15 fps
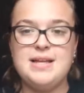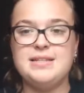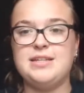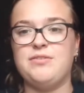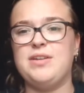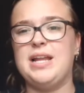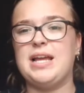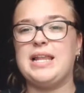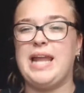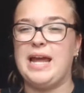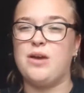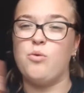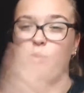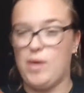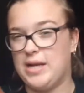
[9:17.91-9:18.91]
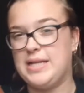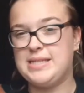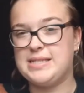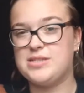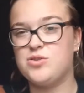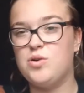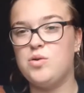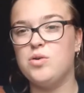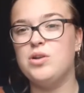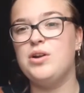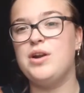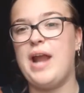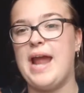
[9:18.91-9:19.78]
Definitely like when it is cooler